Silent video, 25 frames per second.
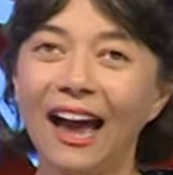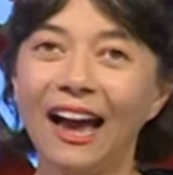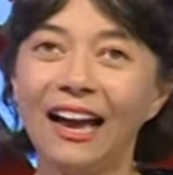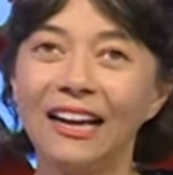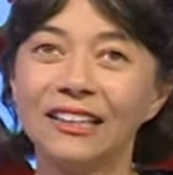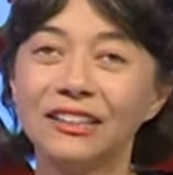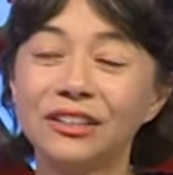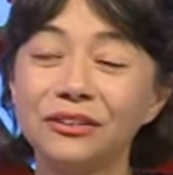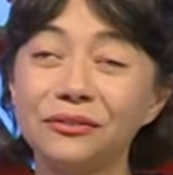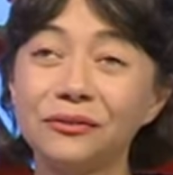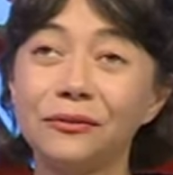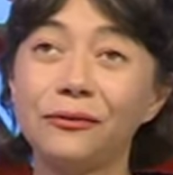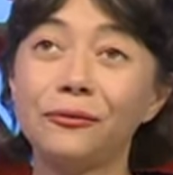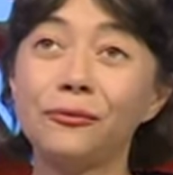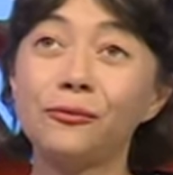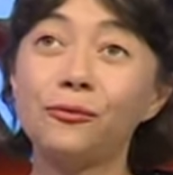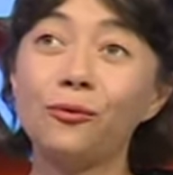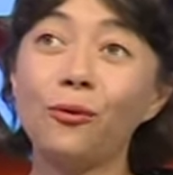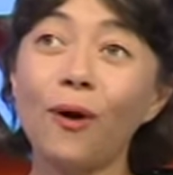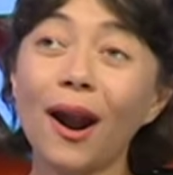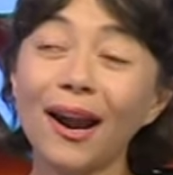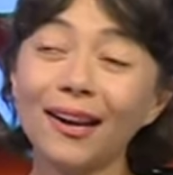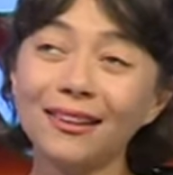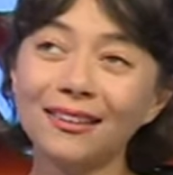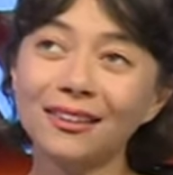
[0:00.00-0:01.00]
So the
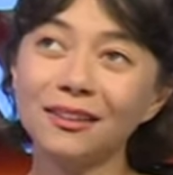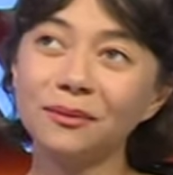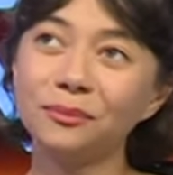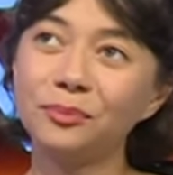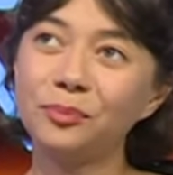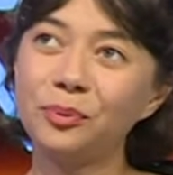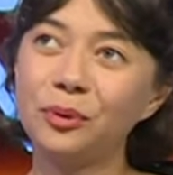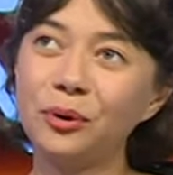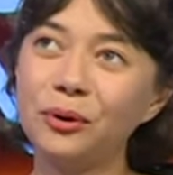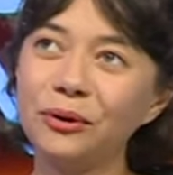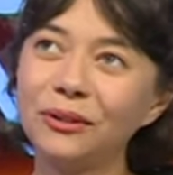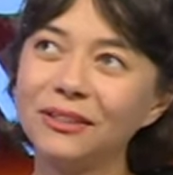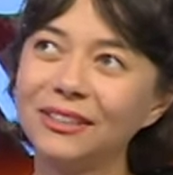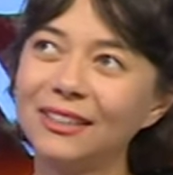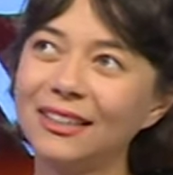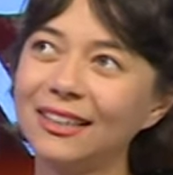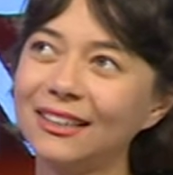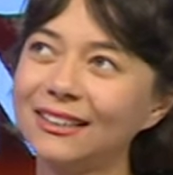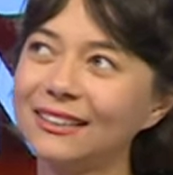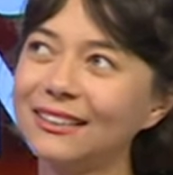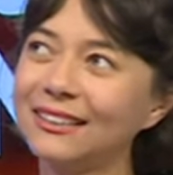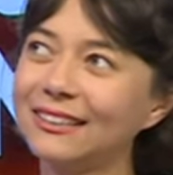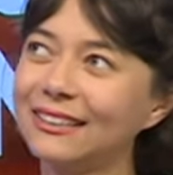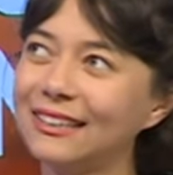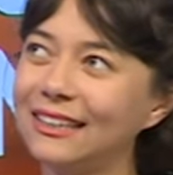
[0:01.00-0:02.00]
writing
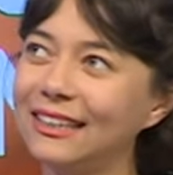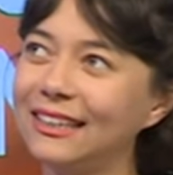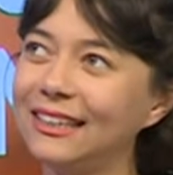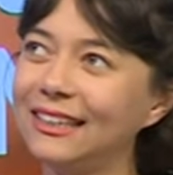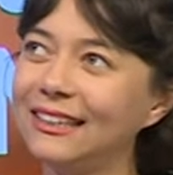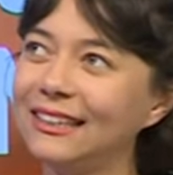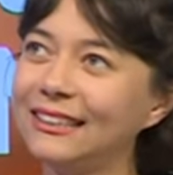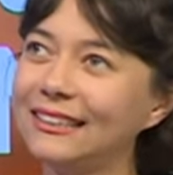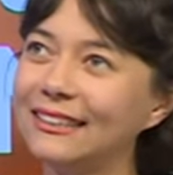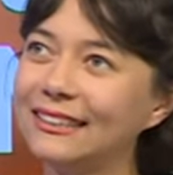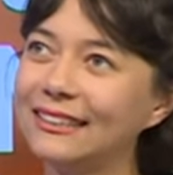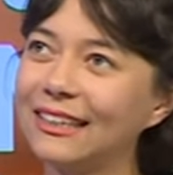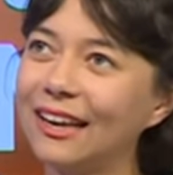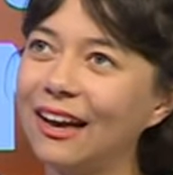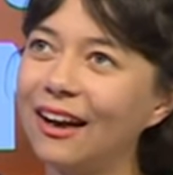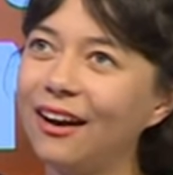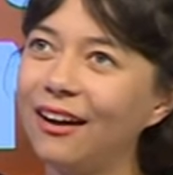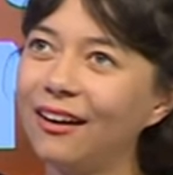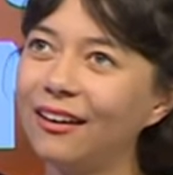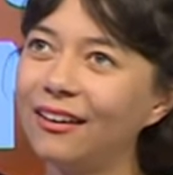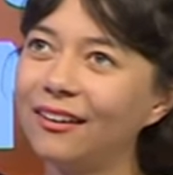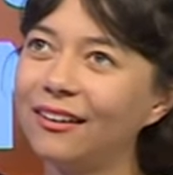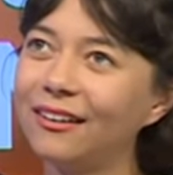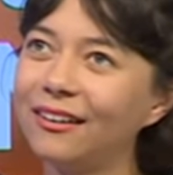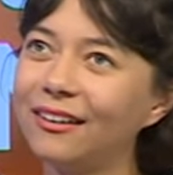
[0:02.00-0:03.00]
process is a
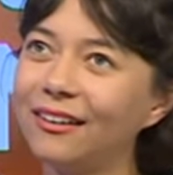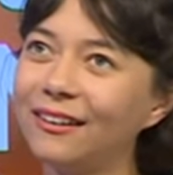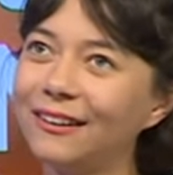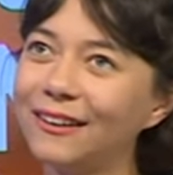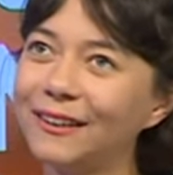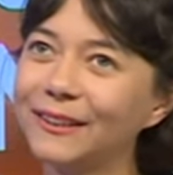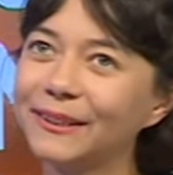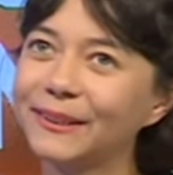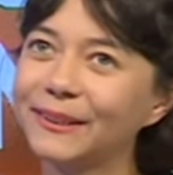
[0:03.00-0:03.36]
uh,